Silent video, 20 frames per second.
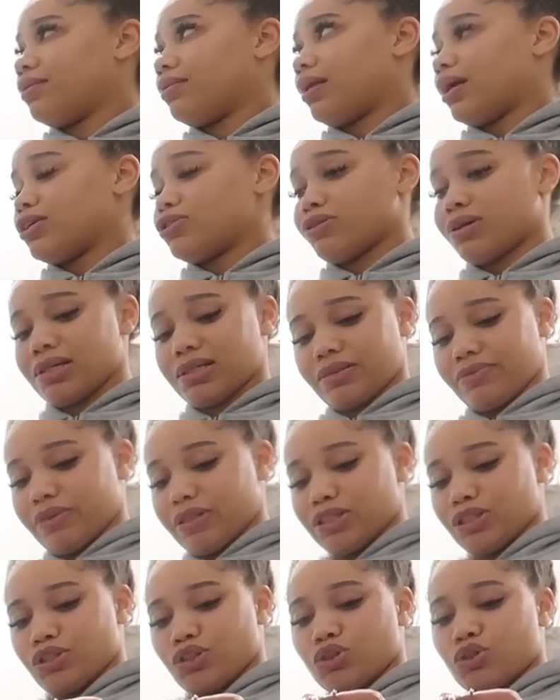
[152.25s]
The dress
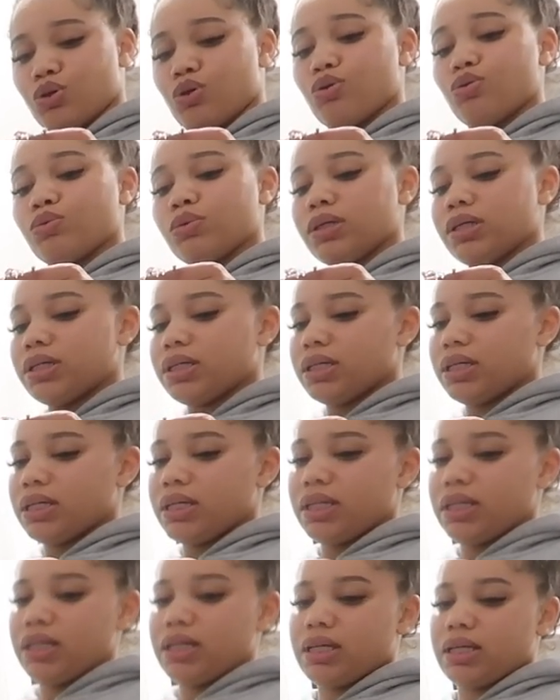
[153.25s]
fits too
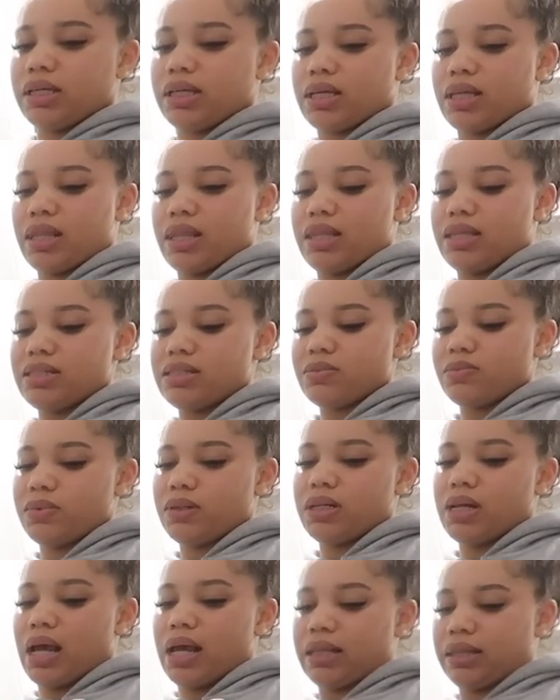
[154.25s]
good. This
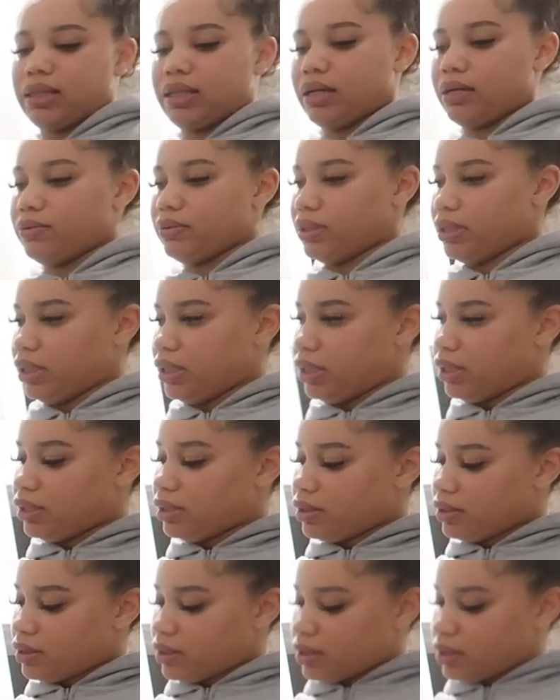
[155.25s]
one I low-key
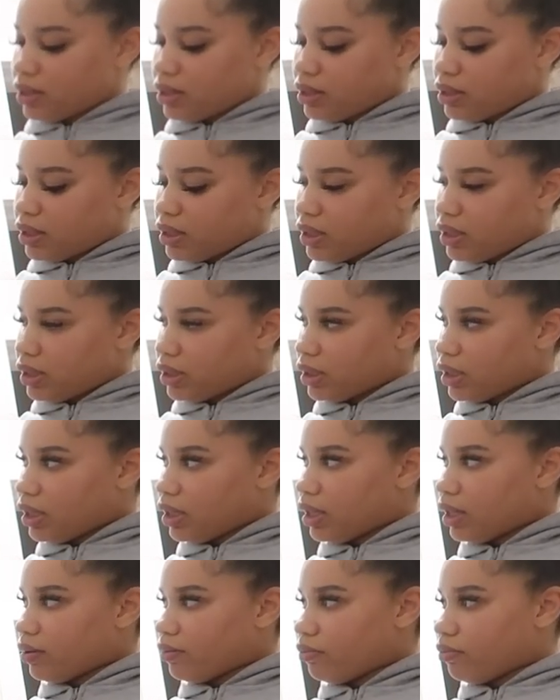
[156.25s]

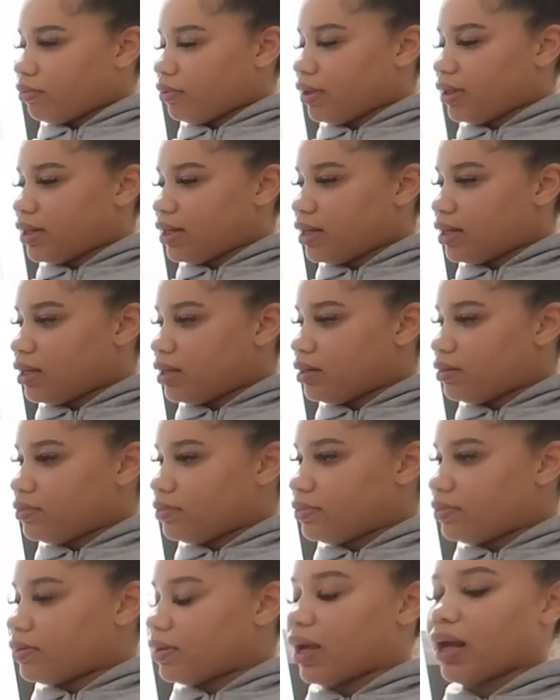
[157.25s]
can get rid
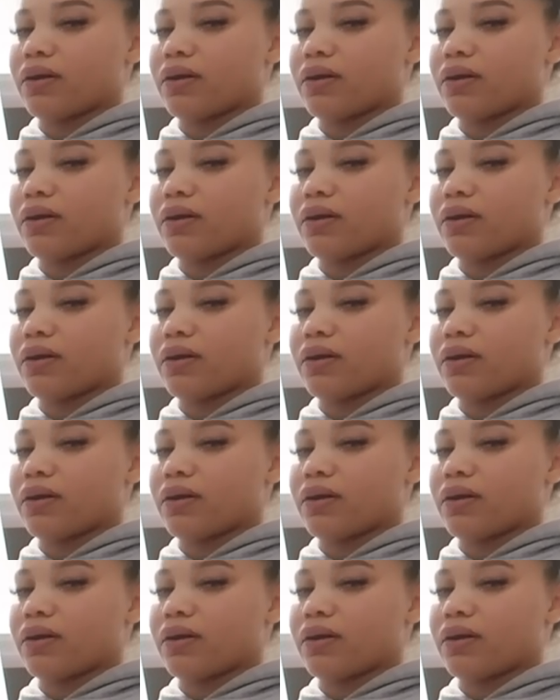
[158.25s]
of.